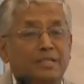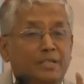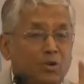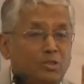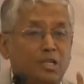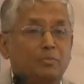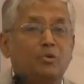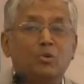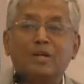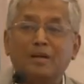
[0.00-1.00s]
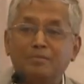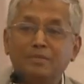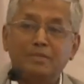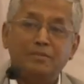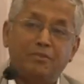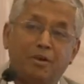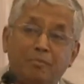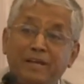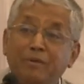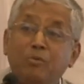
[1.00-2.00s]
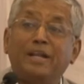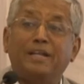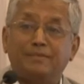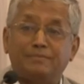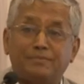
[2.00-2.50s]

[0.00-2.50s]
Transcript: the doctoral program from day one.